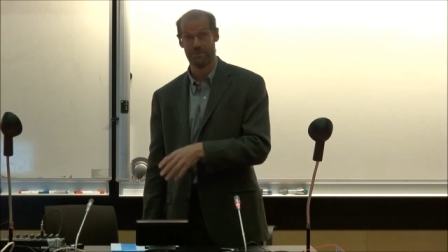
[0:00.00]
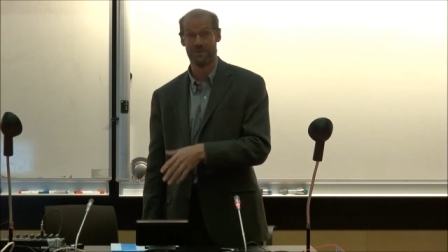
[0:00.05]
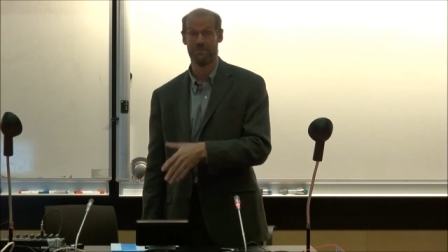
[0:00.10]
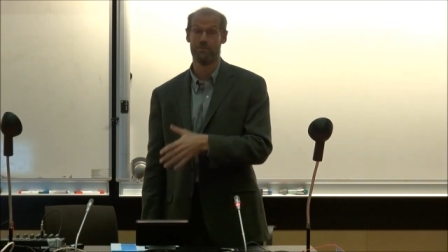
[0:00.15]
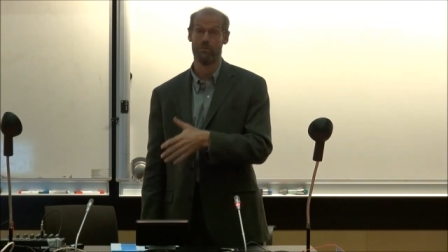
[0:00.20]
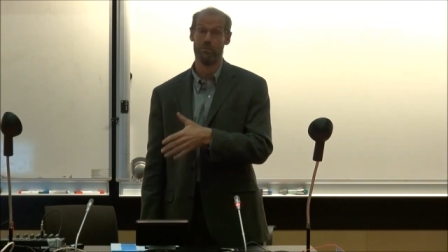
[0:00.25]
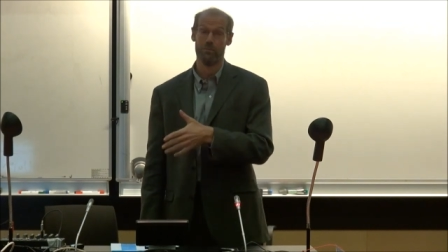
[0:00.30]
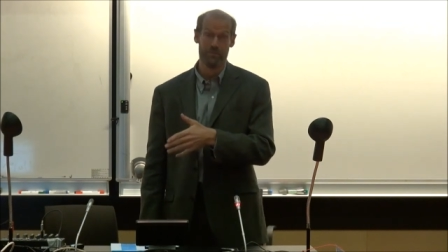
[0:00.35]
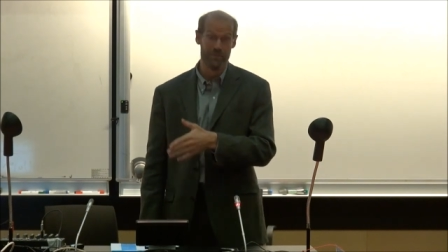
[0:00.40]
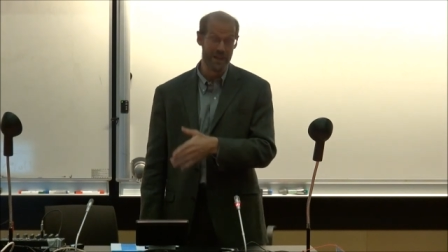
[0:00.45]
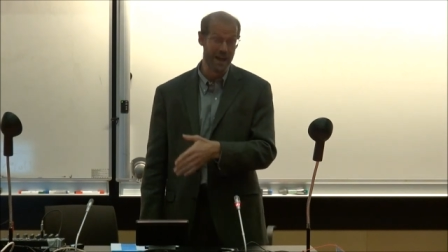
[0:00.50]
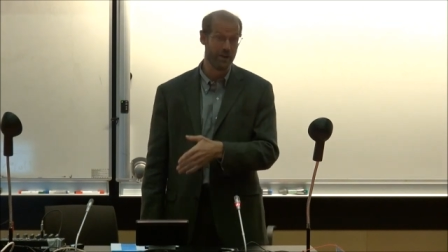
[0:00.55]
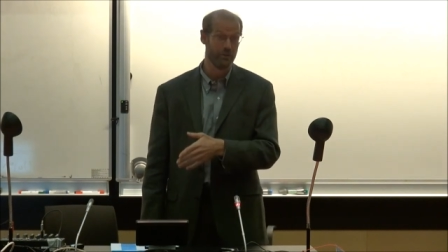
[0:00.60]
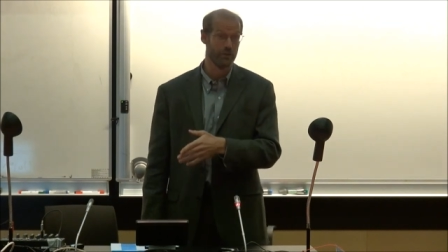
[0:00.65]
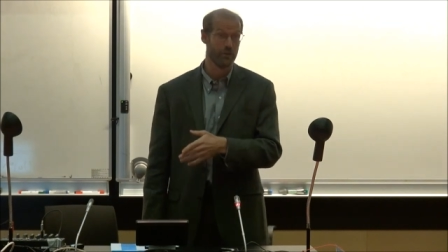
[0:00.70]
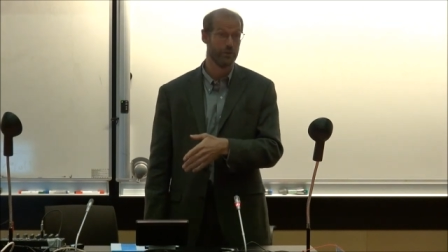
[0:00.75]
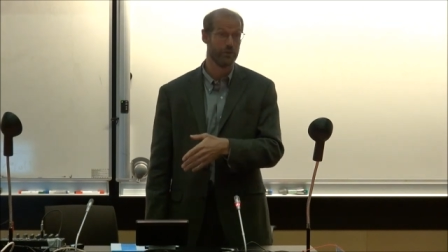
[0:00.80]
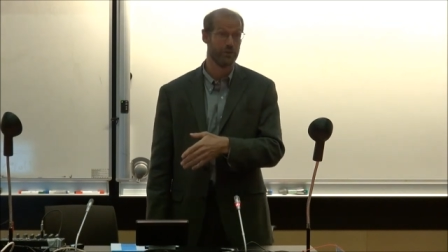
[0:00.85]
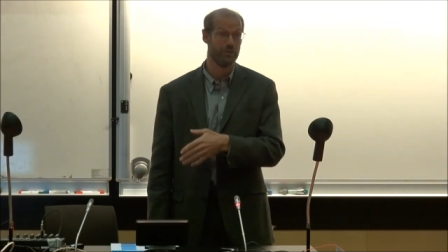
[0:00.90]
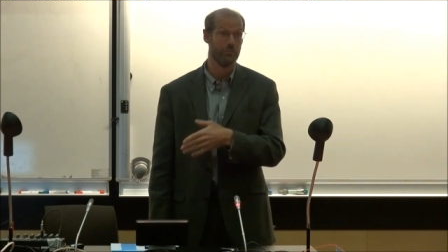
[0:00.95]
been
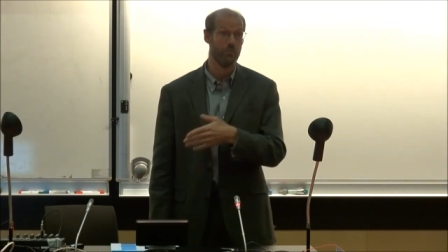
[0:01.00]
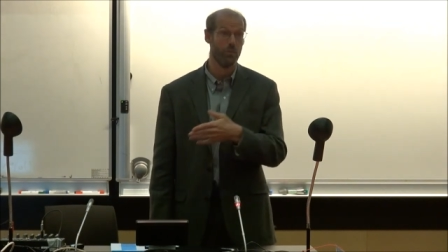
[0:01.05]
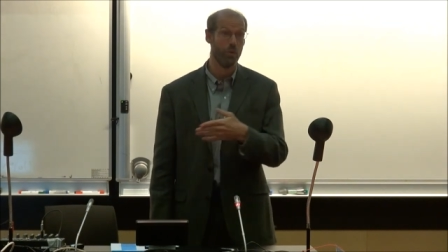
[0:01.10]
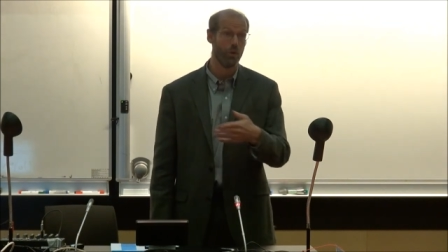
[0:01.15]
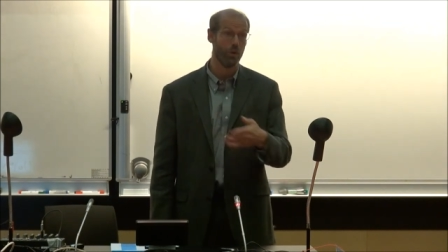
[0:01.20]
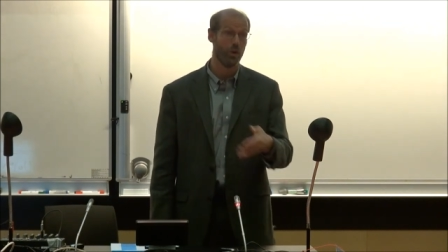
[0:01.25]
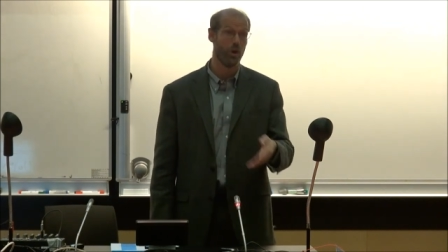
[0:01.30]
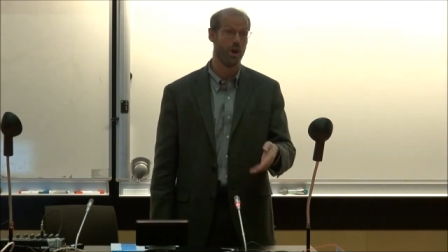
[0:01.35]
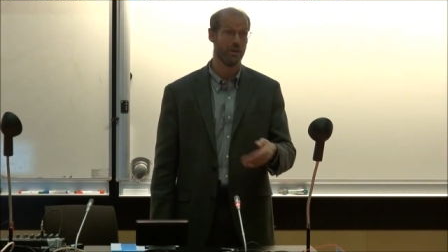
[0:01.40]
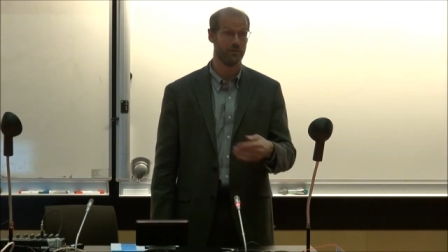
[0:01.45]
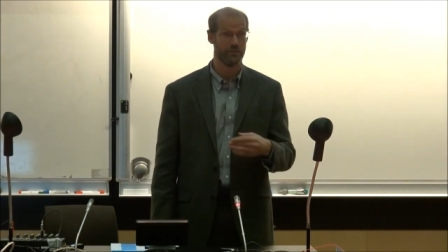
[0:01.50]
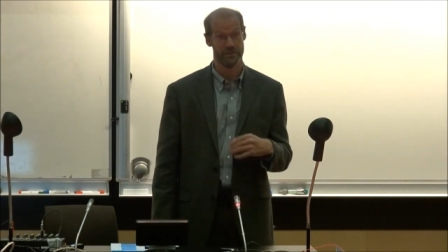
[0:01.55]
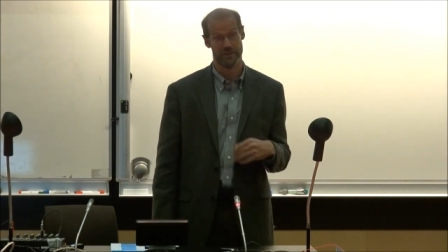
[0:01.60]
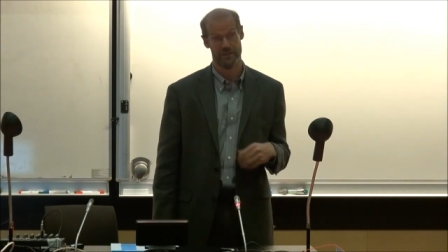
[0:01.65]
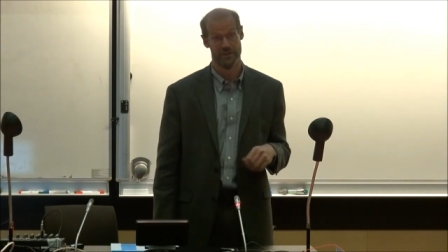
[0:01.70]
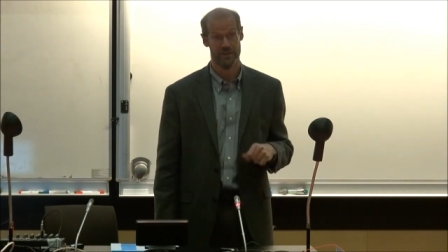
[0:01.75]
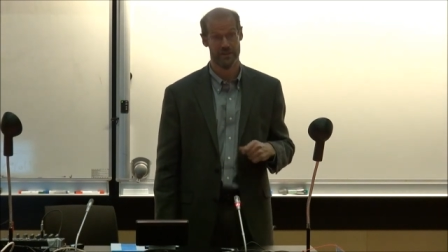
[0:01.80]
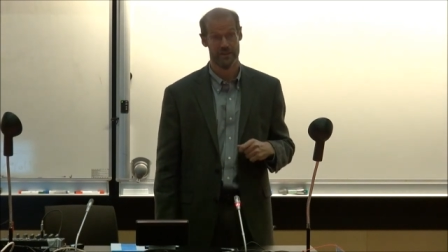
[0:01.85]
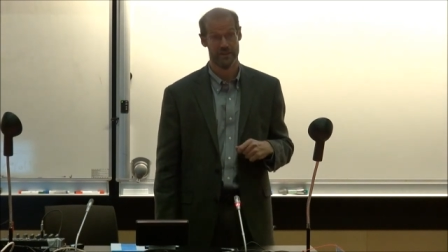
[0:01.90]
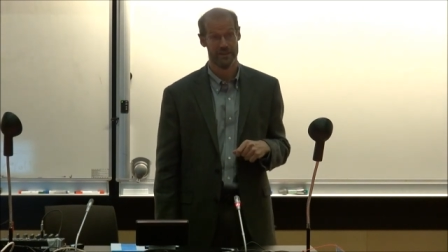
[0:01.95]
downloaded more
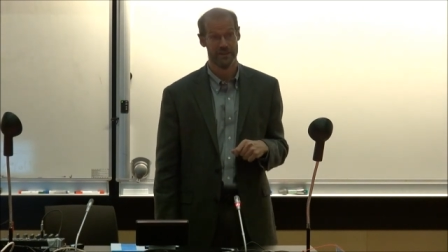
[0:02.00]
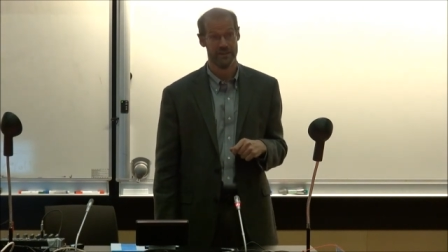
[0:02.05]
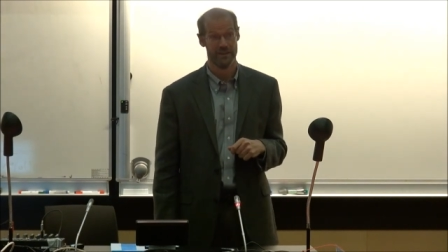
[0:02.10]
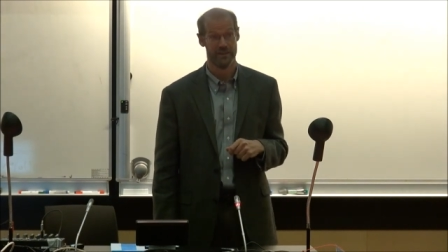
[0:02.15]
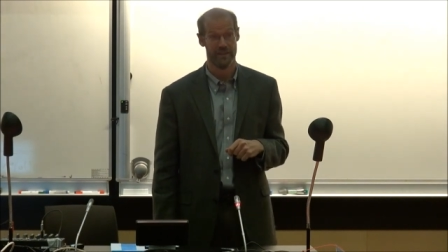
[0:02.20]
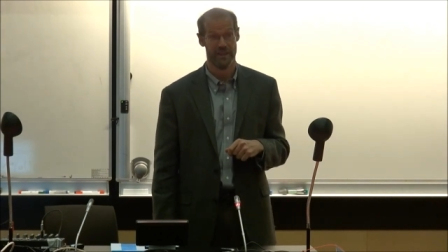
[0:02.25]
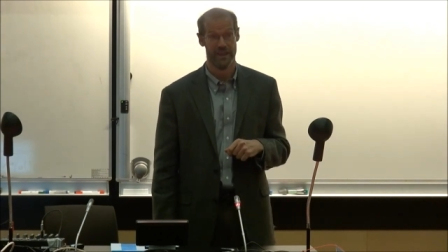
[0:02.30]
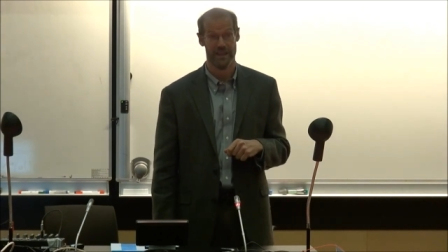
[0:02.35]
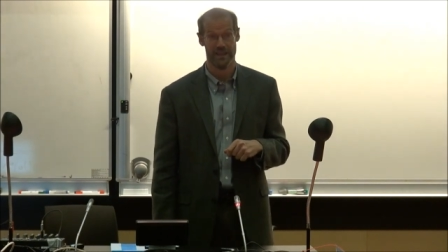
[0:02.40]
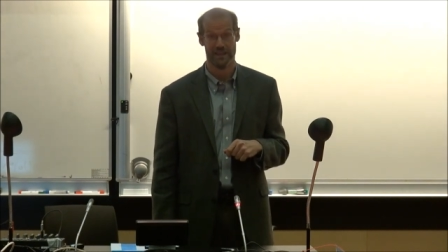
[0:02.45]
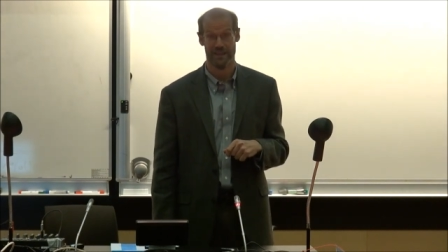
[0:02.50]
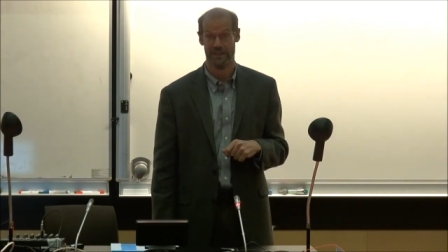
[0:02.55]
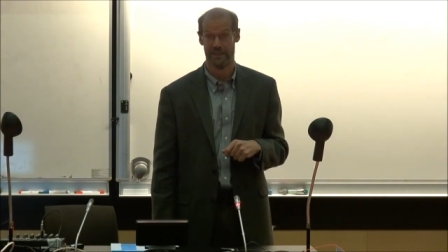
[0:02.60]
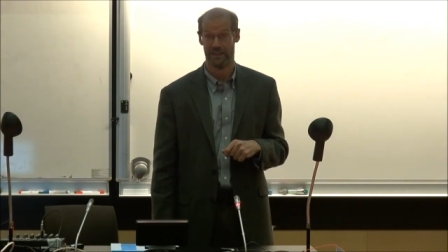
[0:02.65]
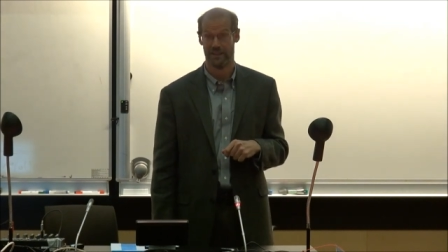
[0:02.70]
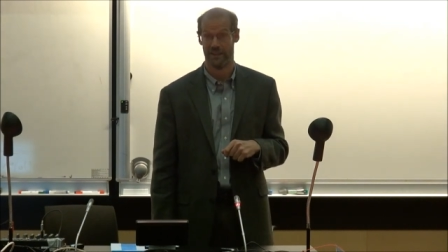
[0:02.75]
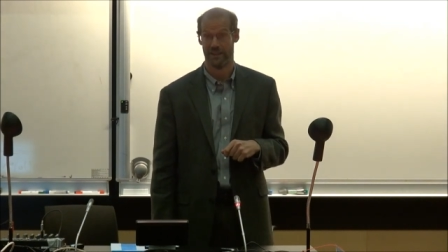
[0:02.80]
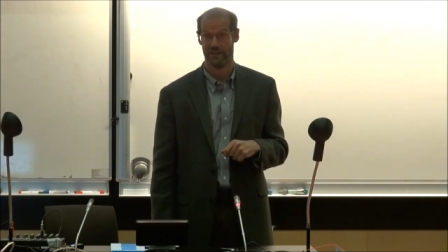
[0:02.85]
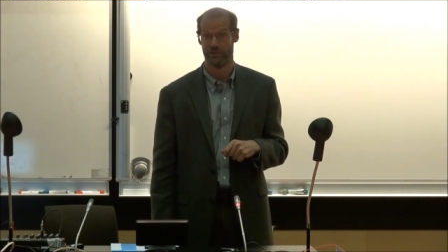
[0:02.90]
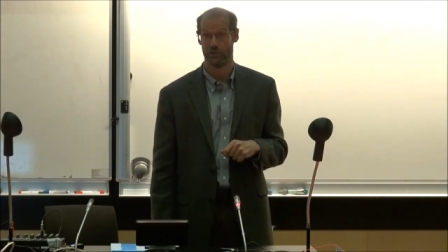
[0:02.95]
often
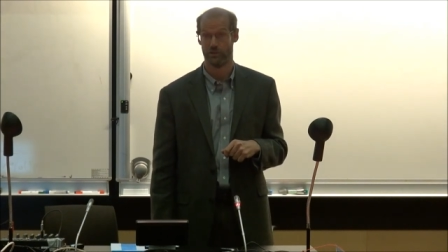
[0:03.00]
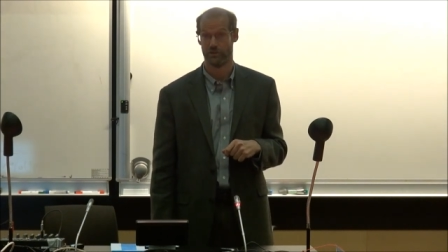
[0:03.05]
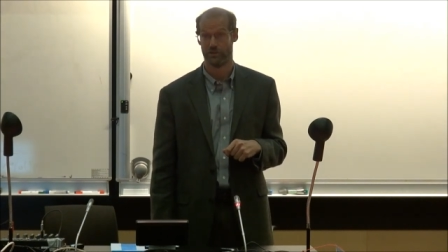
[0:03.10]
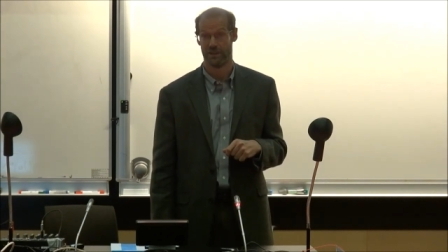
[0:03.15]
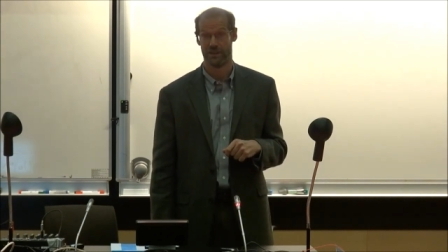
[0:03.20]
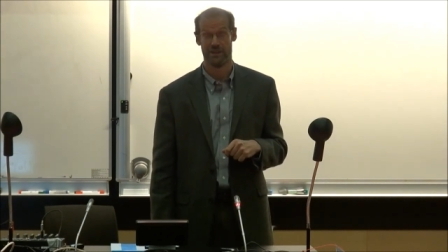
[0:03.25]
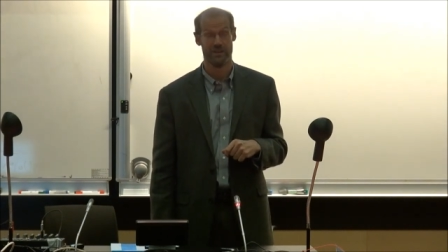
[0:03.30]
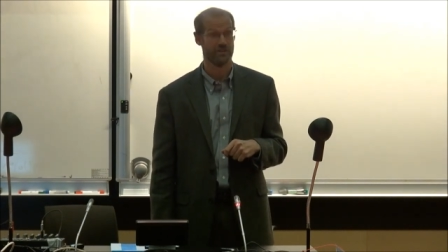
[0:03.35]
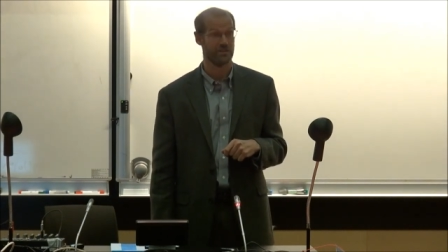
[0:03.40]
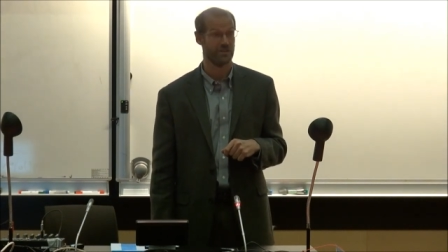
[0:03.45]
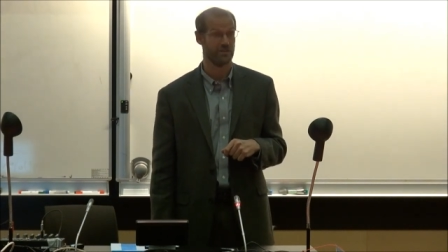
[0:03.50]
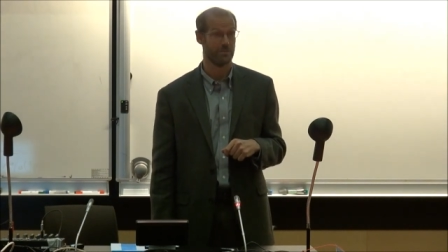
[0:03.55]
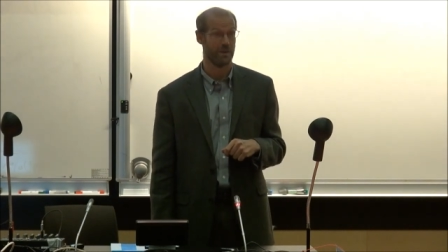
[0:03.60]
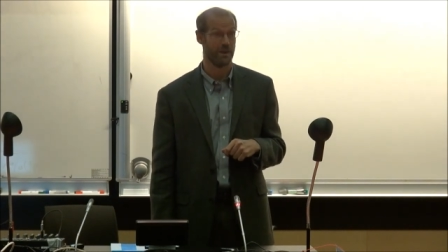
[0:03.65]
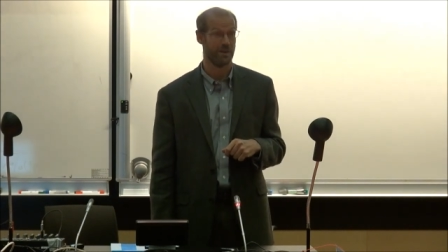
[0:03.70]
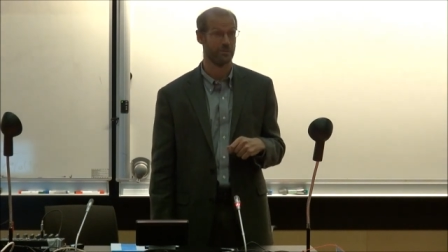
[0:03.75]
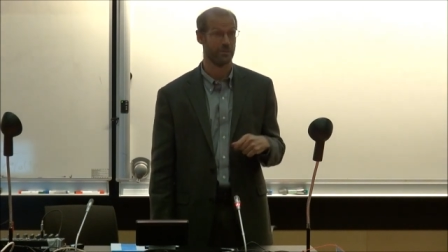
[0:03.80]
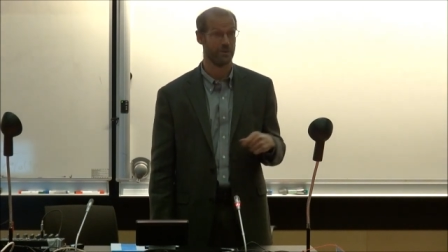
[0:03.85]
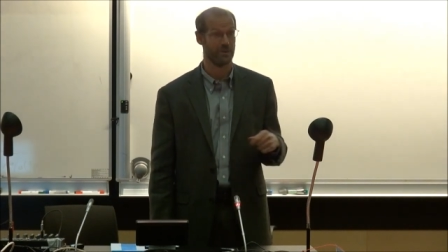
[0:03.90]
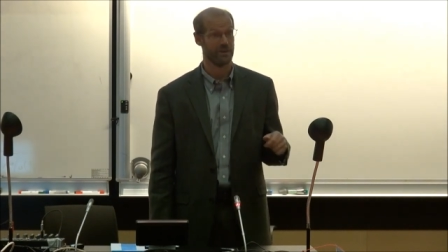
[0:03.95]
than, than Joe Stiglitz's
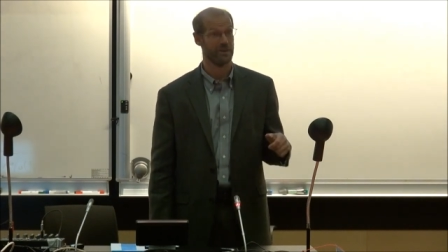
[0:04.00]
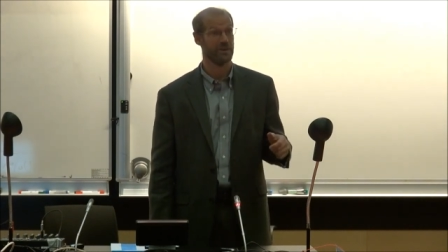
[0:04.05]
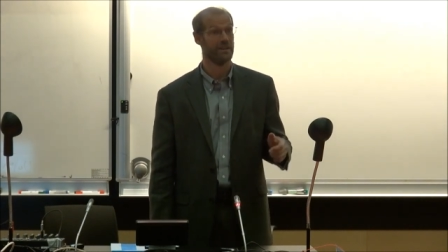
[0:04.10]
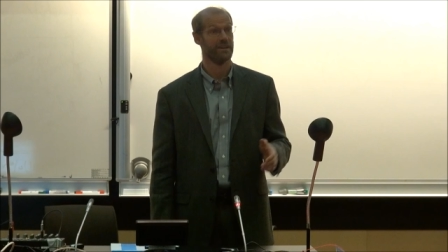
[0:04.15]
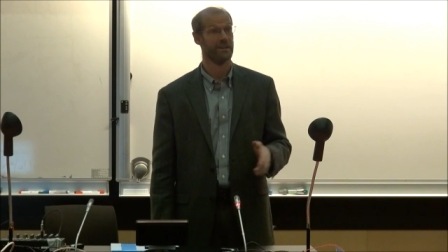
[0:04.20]
paper